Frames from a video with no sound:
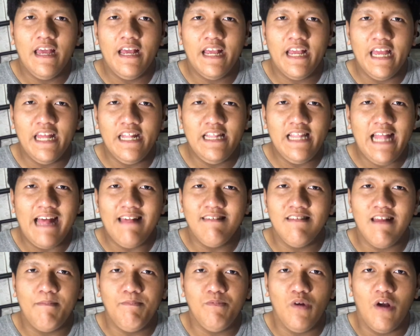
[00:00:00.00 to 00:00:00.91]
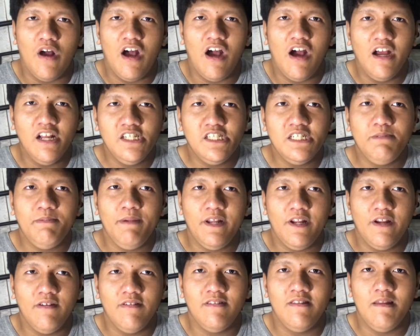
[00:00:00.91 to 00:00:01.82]
can last up to 100
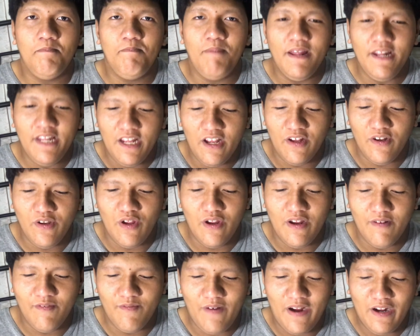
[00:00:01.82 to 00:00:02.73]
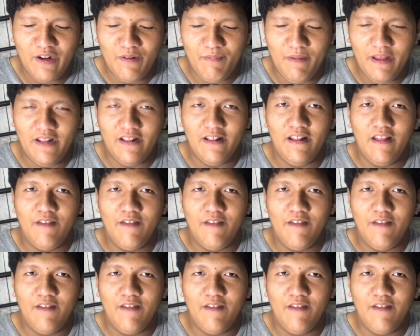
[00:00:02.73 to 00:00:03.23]
meters depending on your environment.